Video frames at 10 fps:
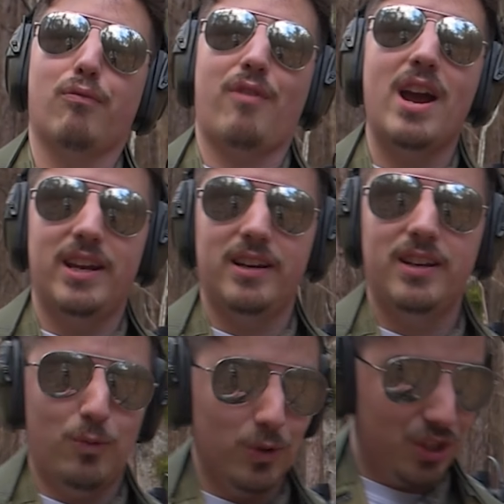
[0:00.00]
of
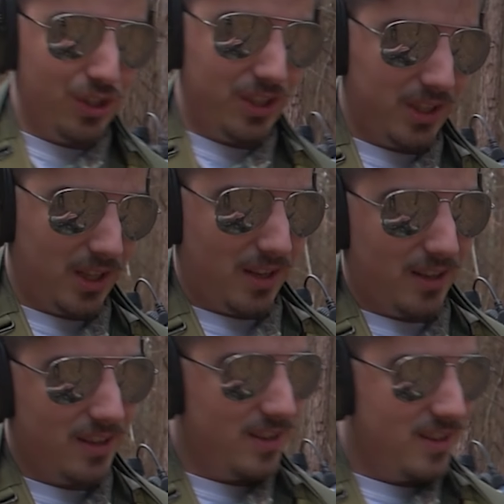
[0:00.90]
Reddit, which is,
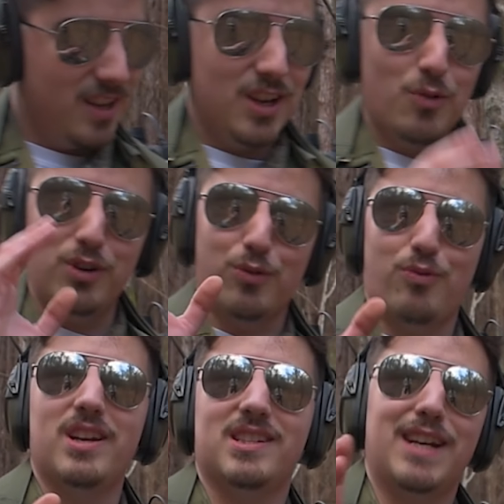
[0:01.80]
we know
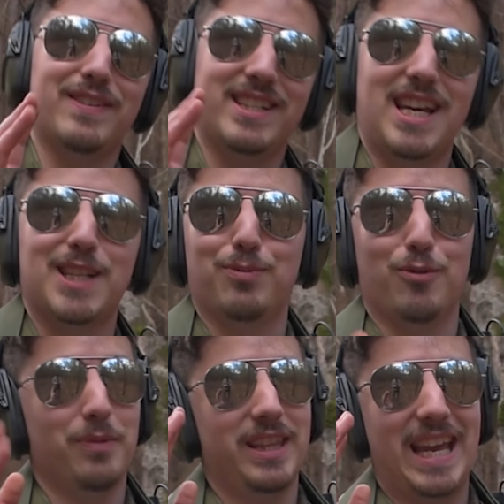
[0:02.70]
Reddit's kind of a
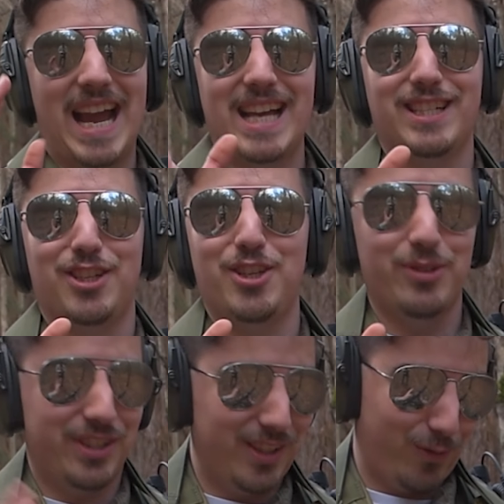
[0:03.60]
cesspool, but it has its
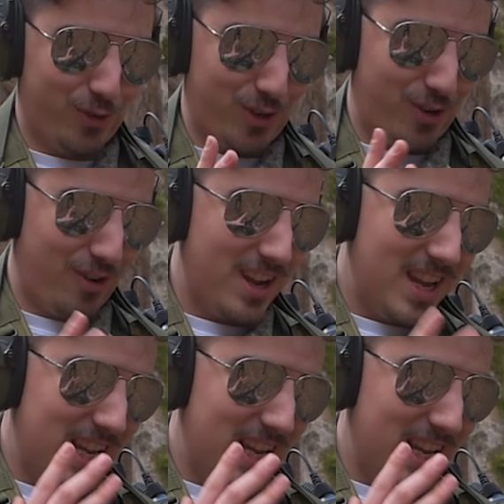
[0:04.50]
uses for sure.